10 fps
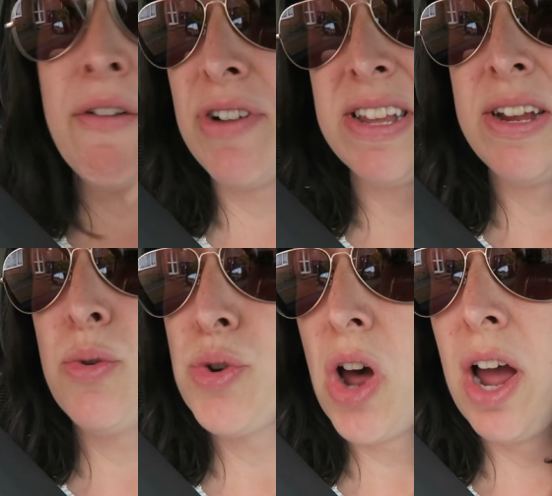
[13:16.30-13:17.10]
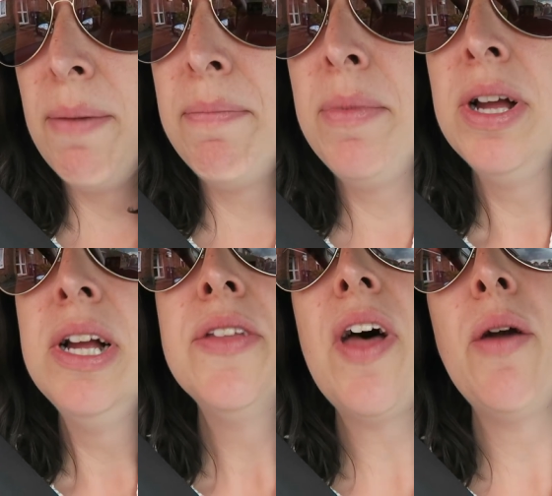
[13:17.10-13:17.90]
every single time
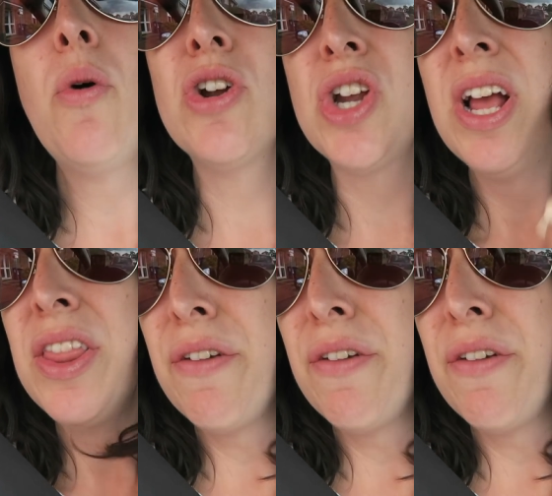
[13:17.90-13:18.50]
that I wash.